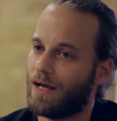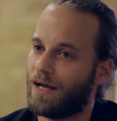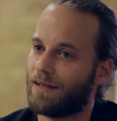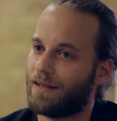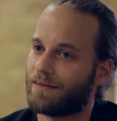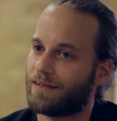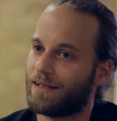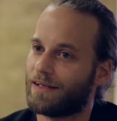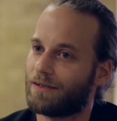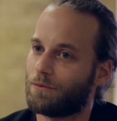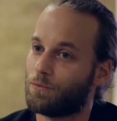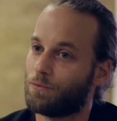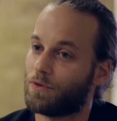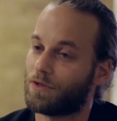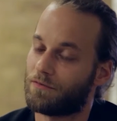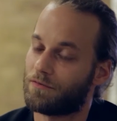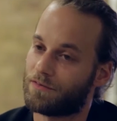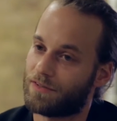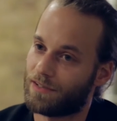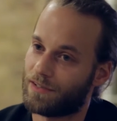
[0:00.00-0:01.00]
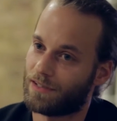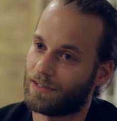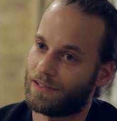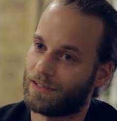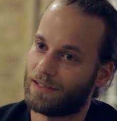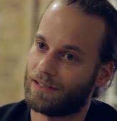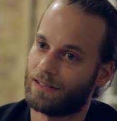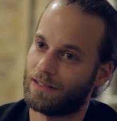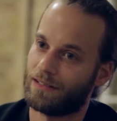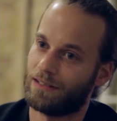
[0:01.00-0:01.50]
And then one of
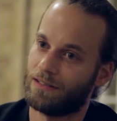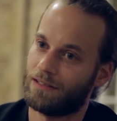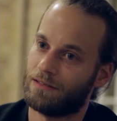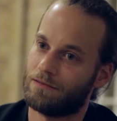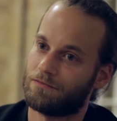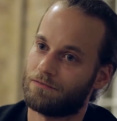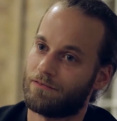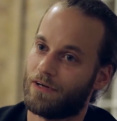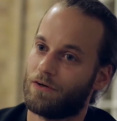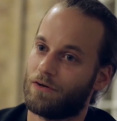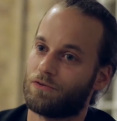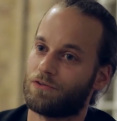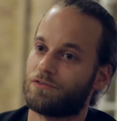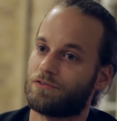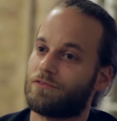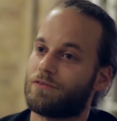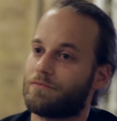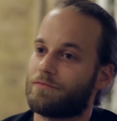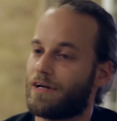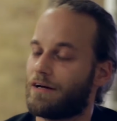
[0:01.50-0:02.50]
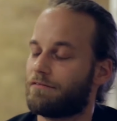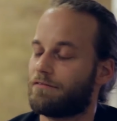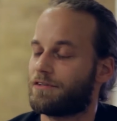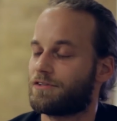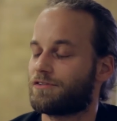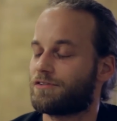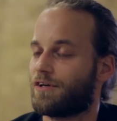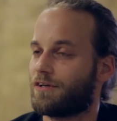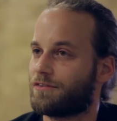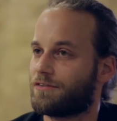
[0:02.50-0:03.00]
the founders from Rafa
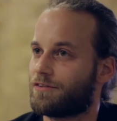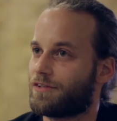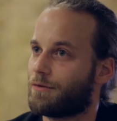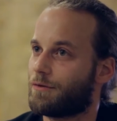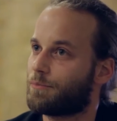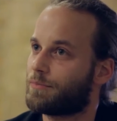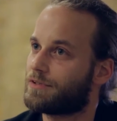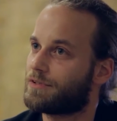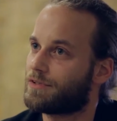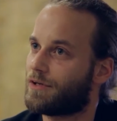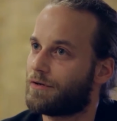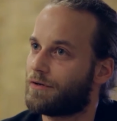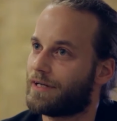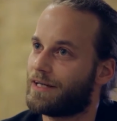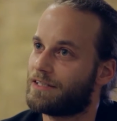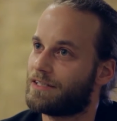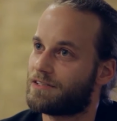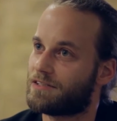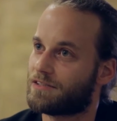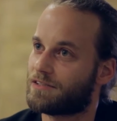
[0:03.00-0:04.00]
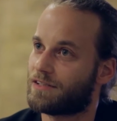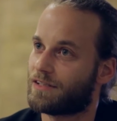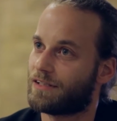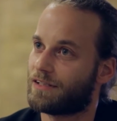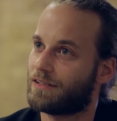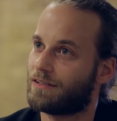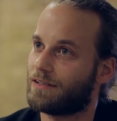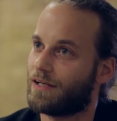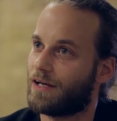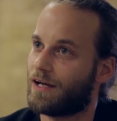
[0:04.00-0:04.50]
started up his own
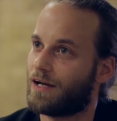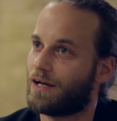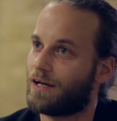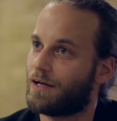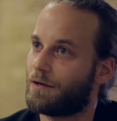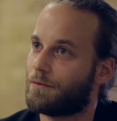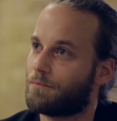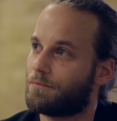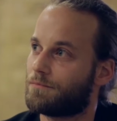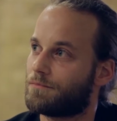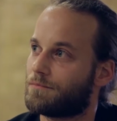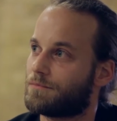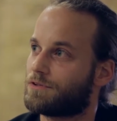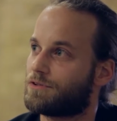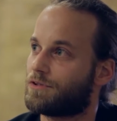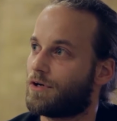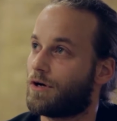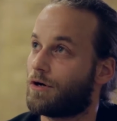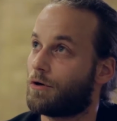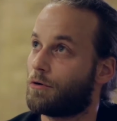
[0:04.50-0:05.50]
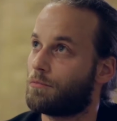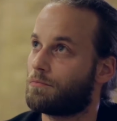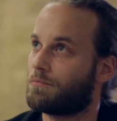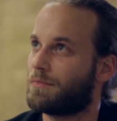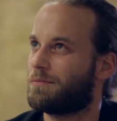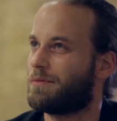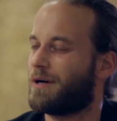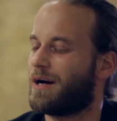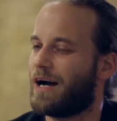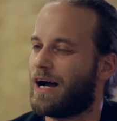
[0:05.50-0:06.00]
agency. So
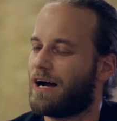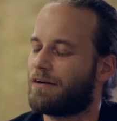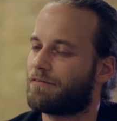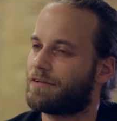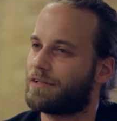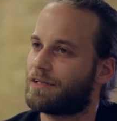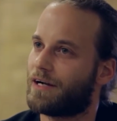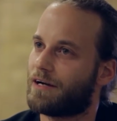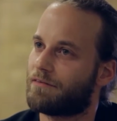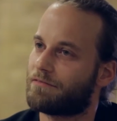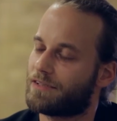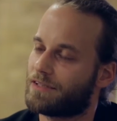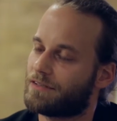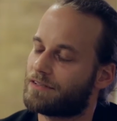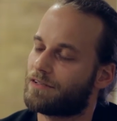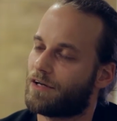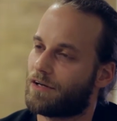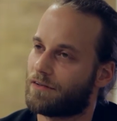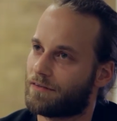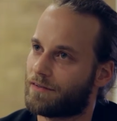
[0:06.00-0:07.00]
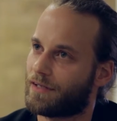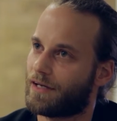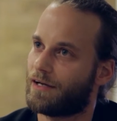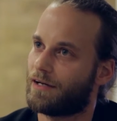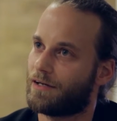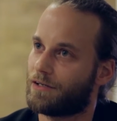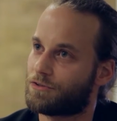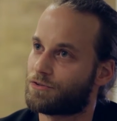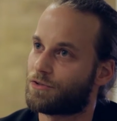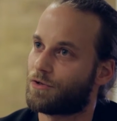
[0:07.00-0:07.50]
about a half year after he started
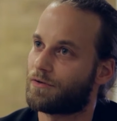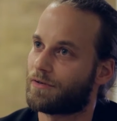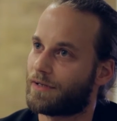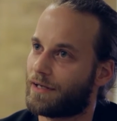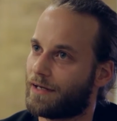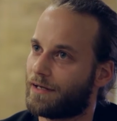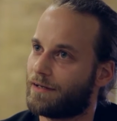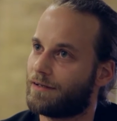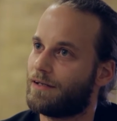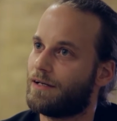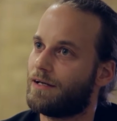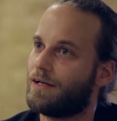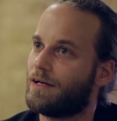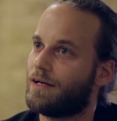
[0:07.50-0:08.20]
that, I joined there.